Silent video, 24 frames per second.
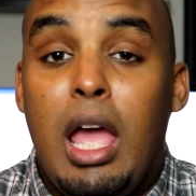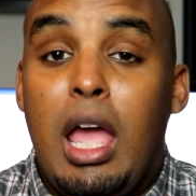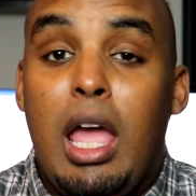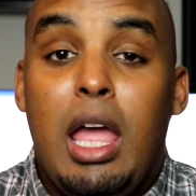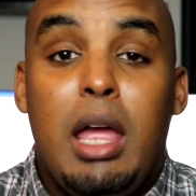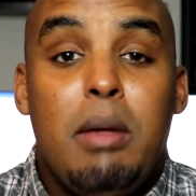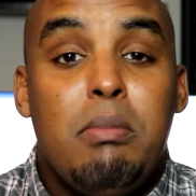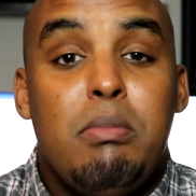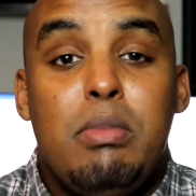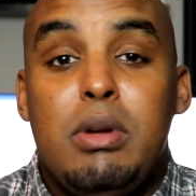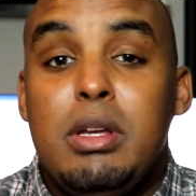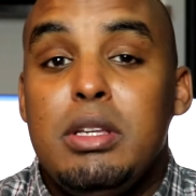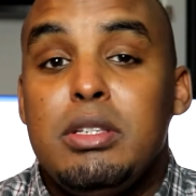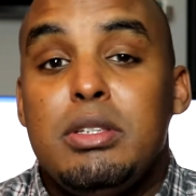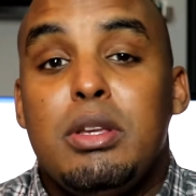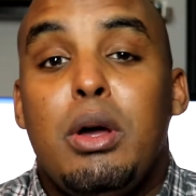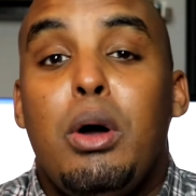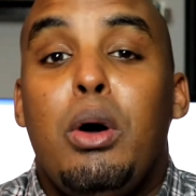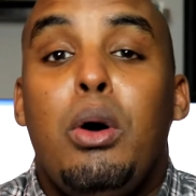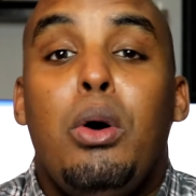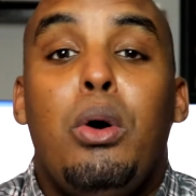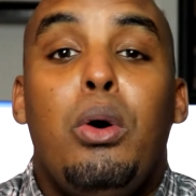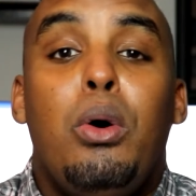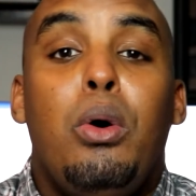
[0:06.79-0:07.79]
It brings a
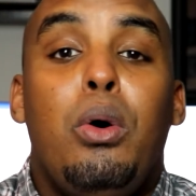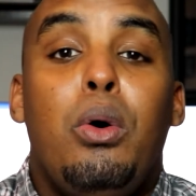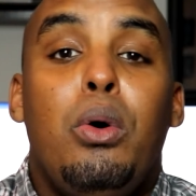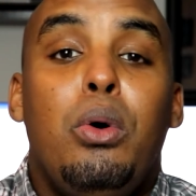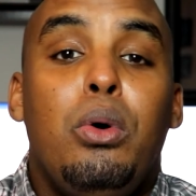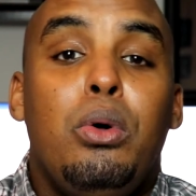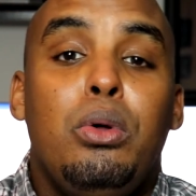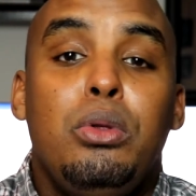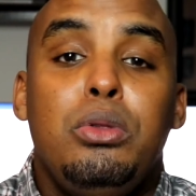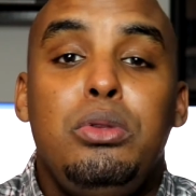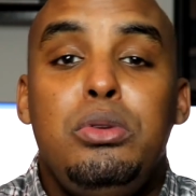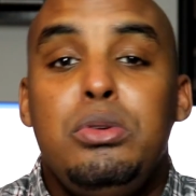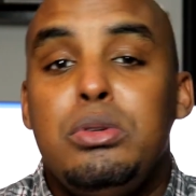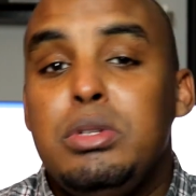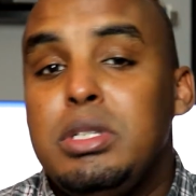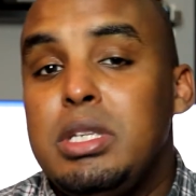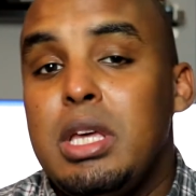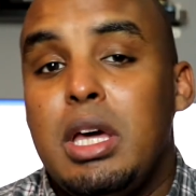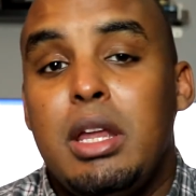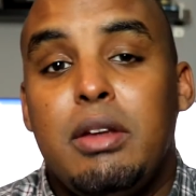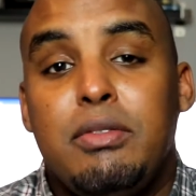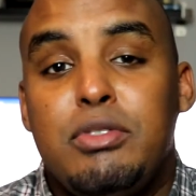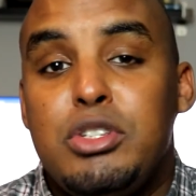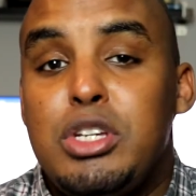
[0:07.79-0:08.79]
whole new
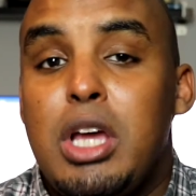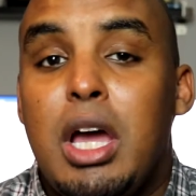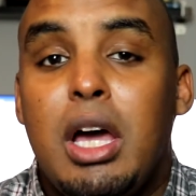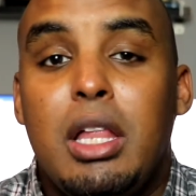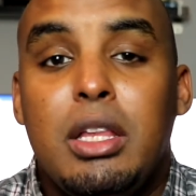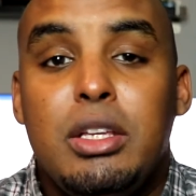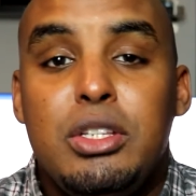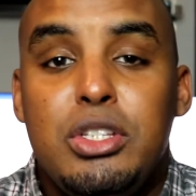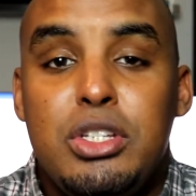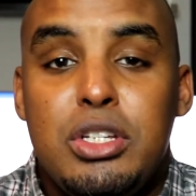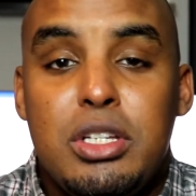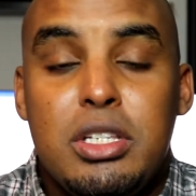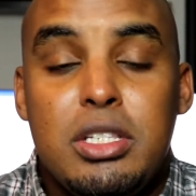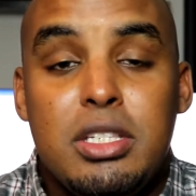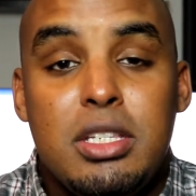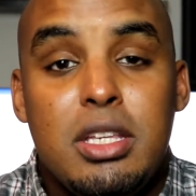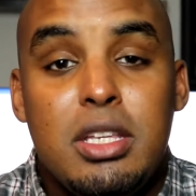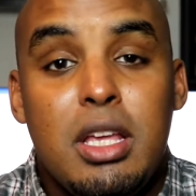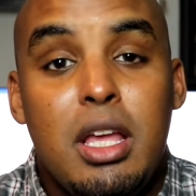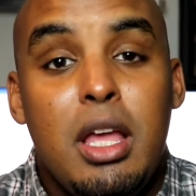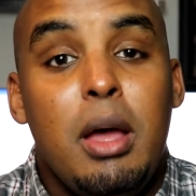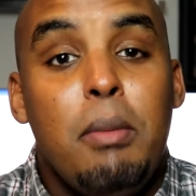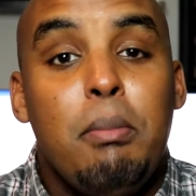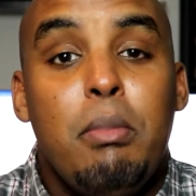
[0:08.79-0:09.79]
set of challenges,
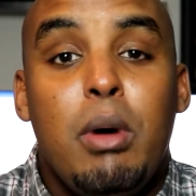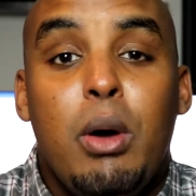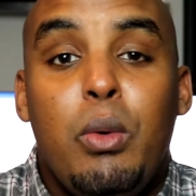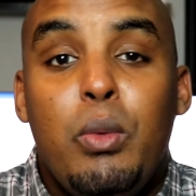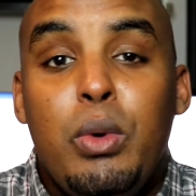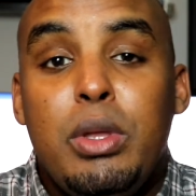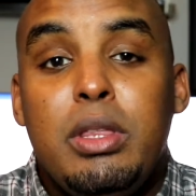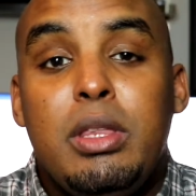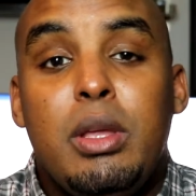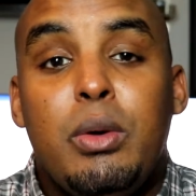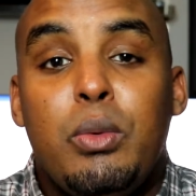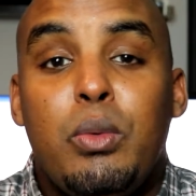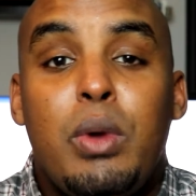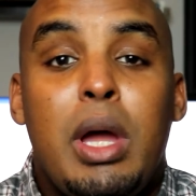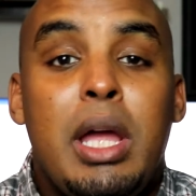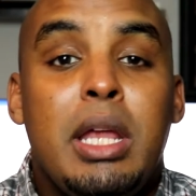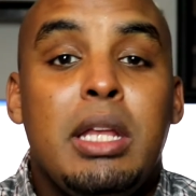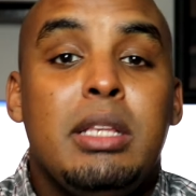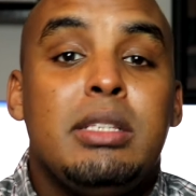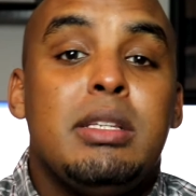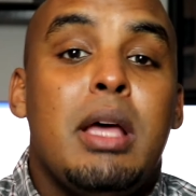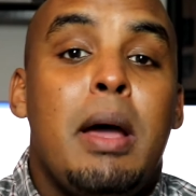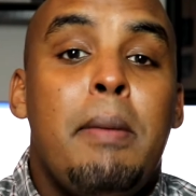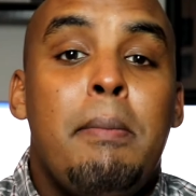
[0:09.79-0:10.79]
but with the
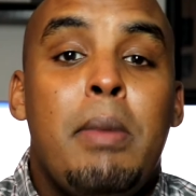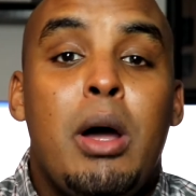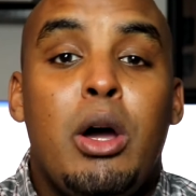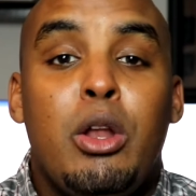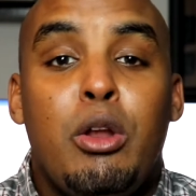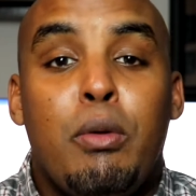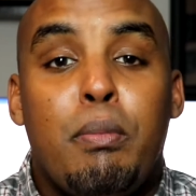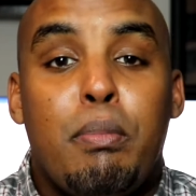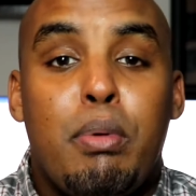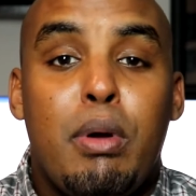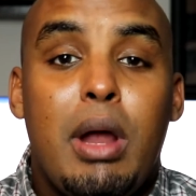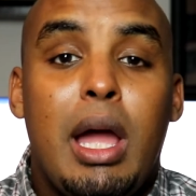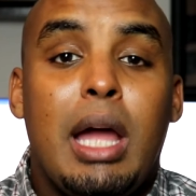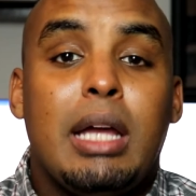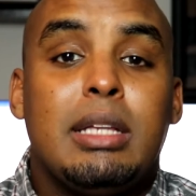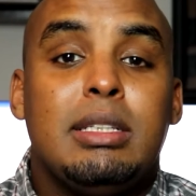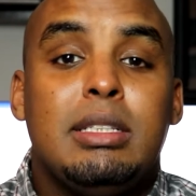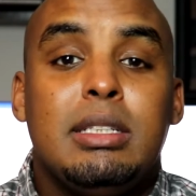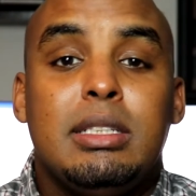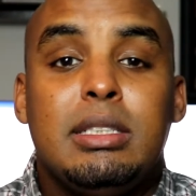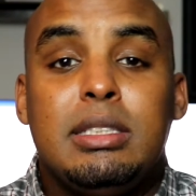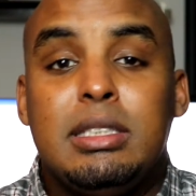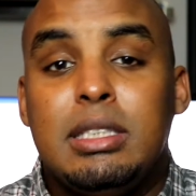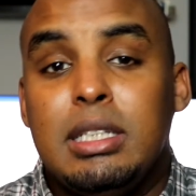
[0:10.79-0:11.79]
right amount of
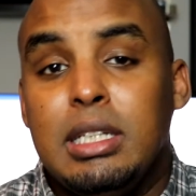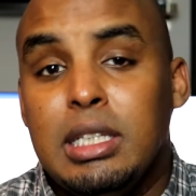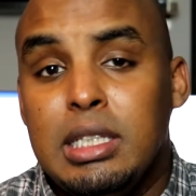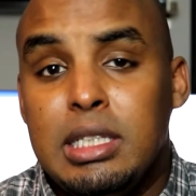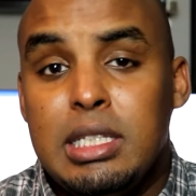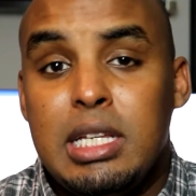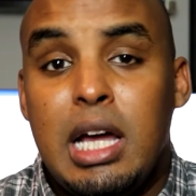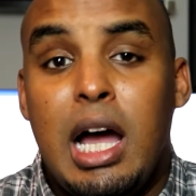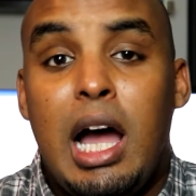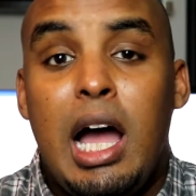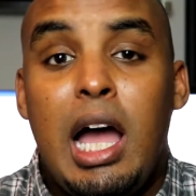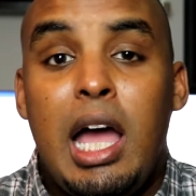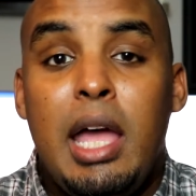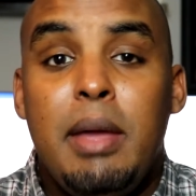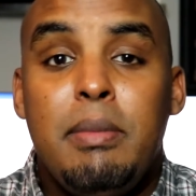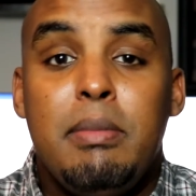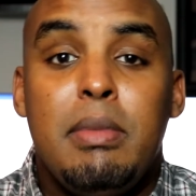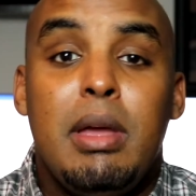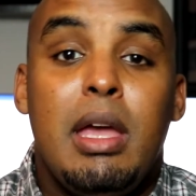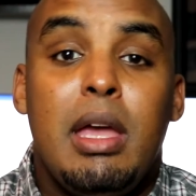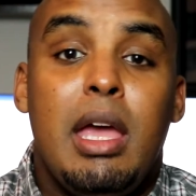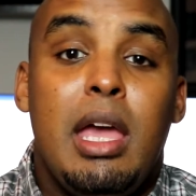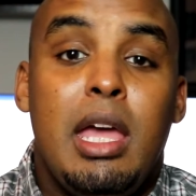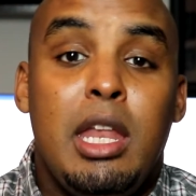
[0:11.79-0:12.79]
practice,
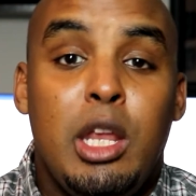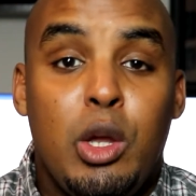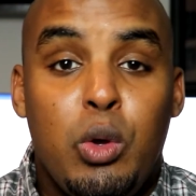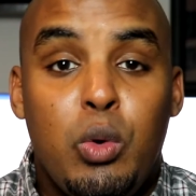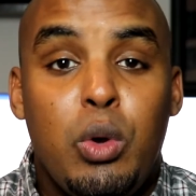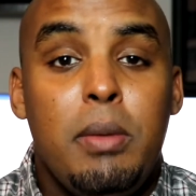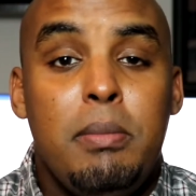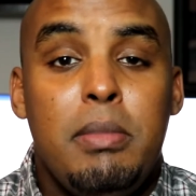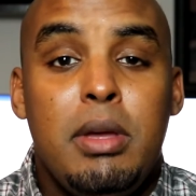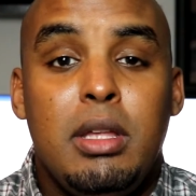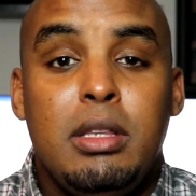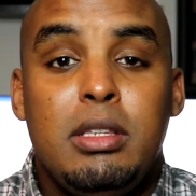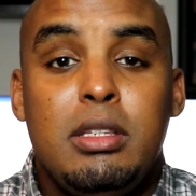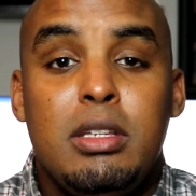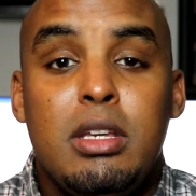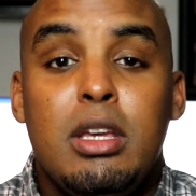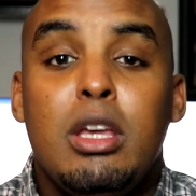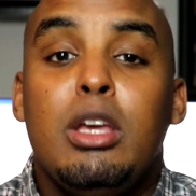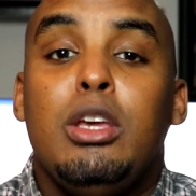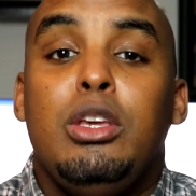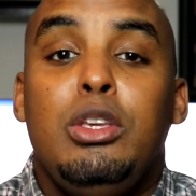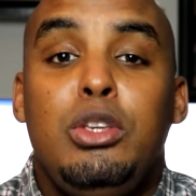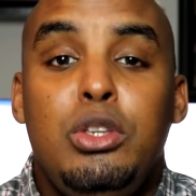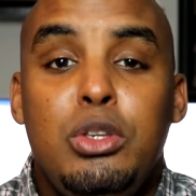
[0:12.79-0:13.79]
time, and equipment,
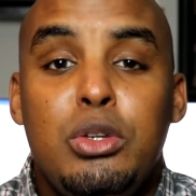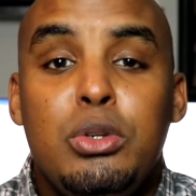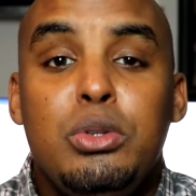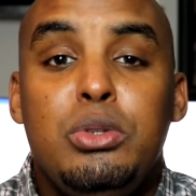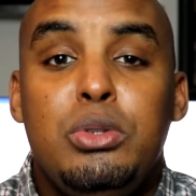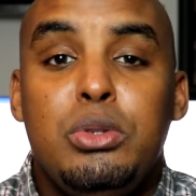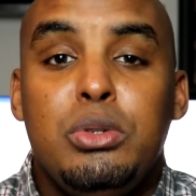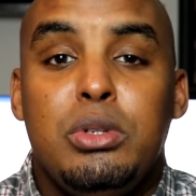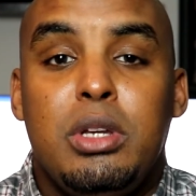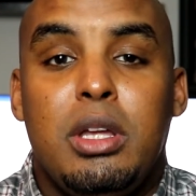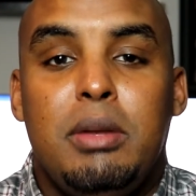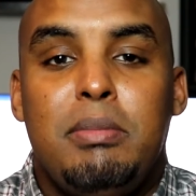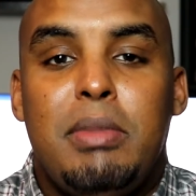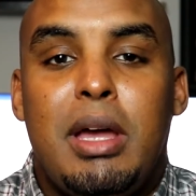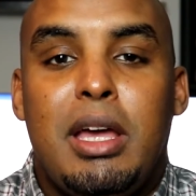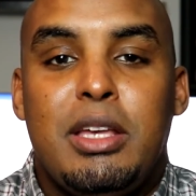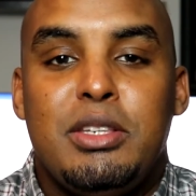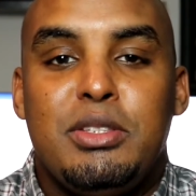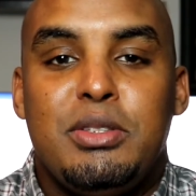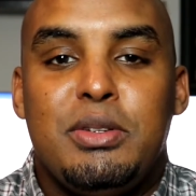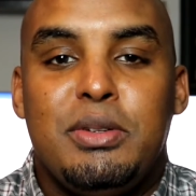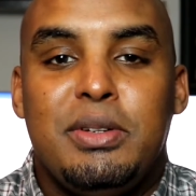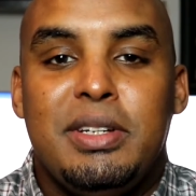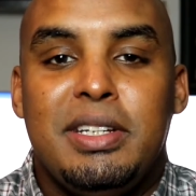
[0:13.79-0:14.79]
you too can
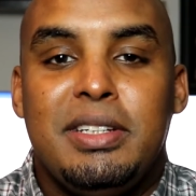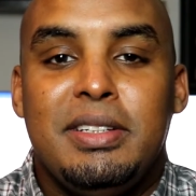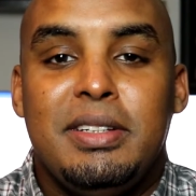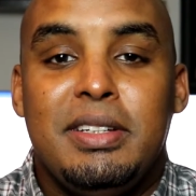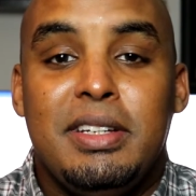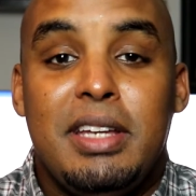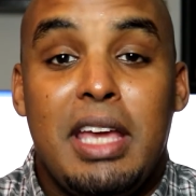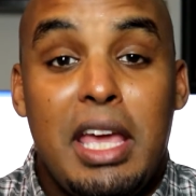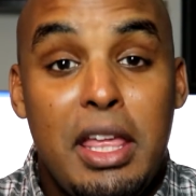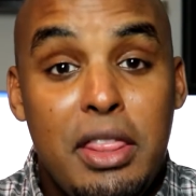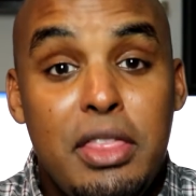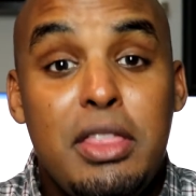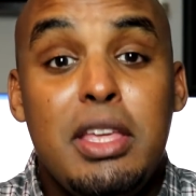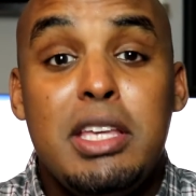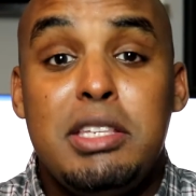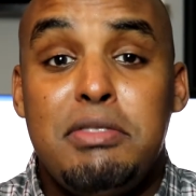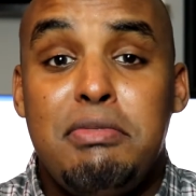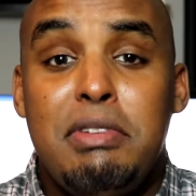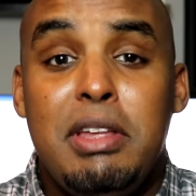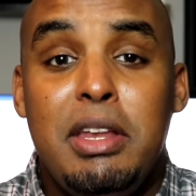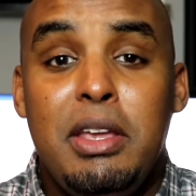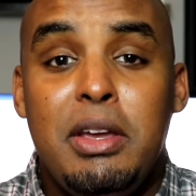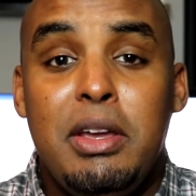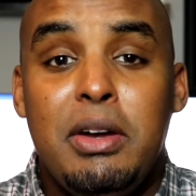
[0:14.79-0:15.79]
master it. In this
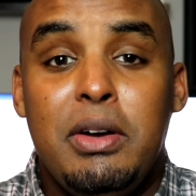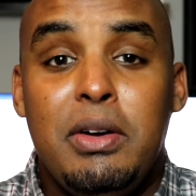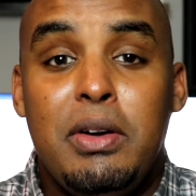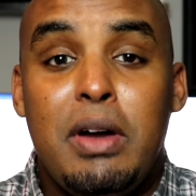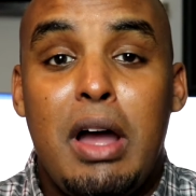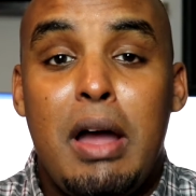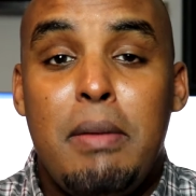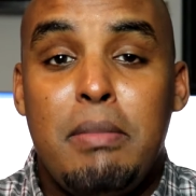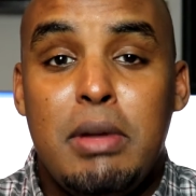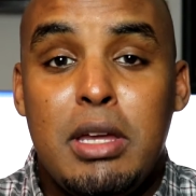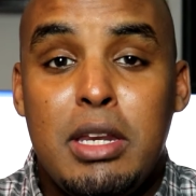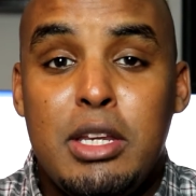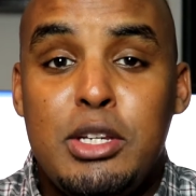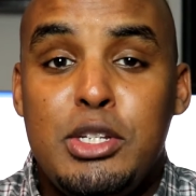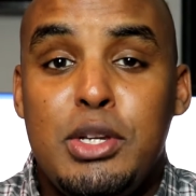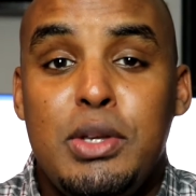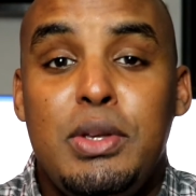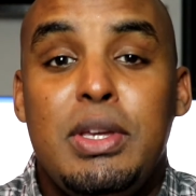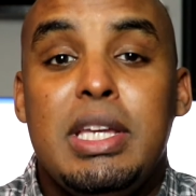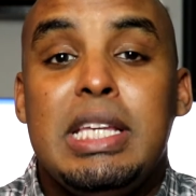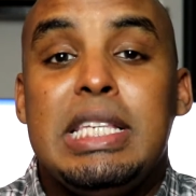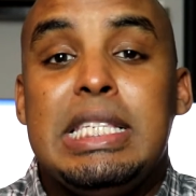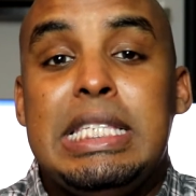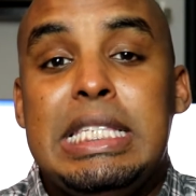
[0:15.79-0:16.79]
video, I'm going to show
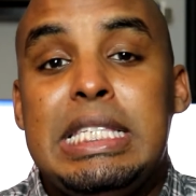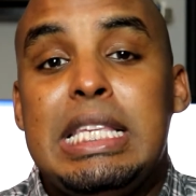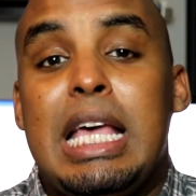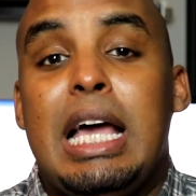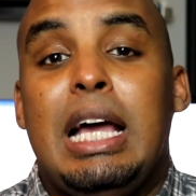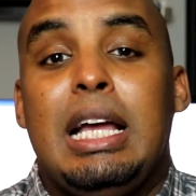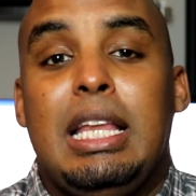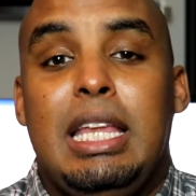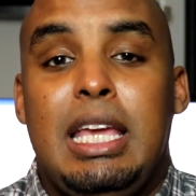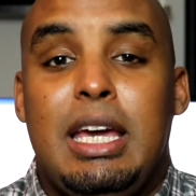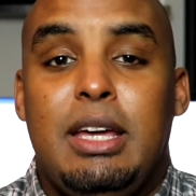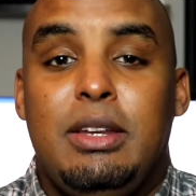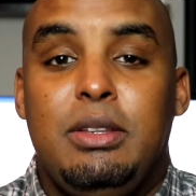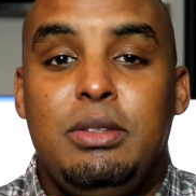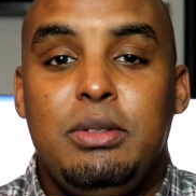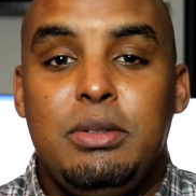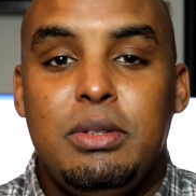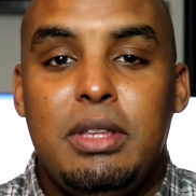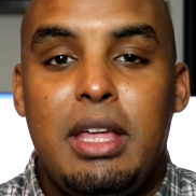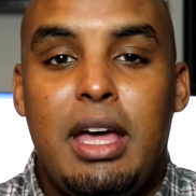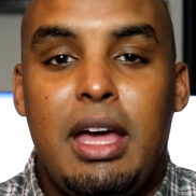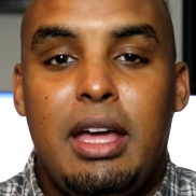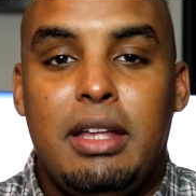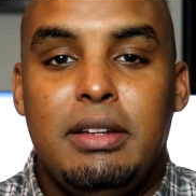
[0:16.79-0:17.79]
you exactly how to do
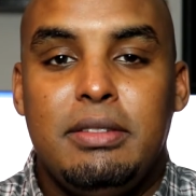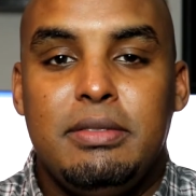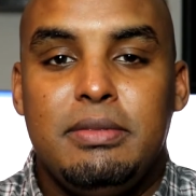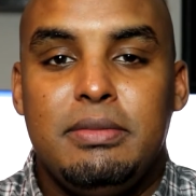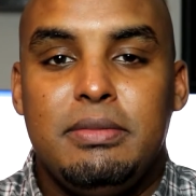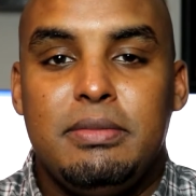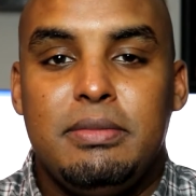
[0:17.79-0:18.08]
that.